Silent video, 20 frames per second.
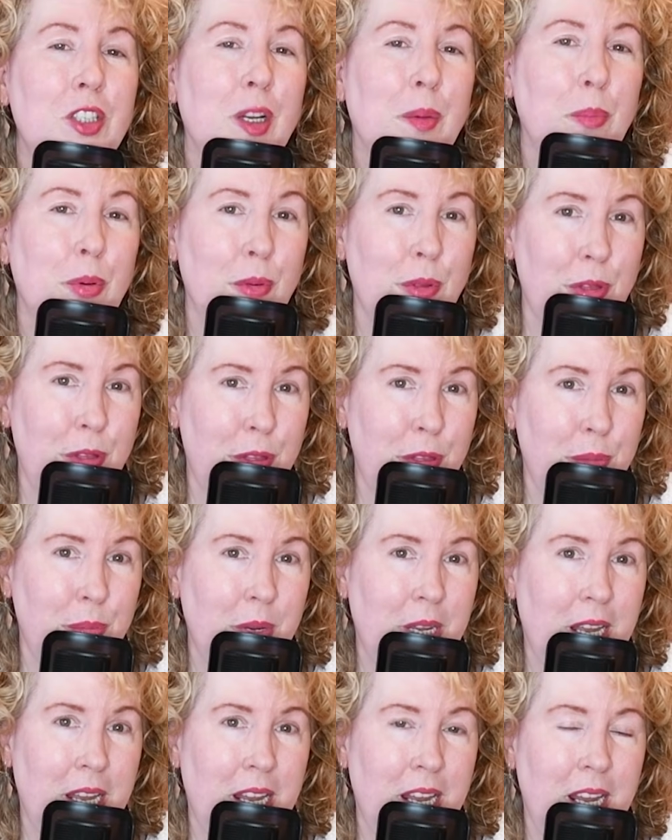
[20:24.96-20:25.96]
number
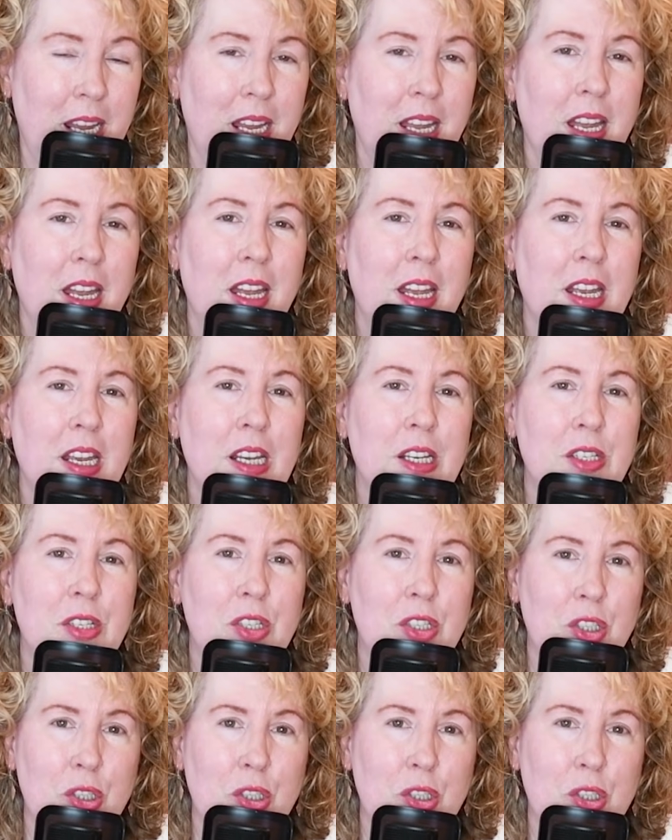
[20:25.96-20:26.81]
3 is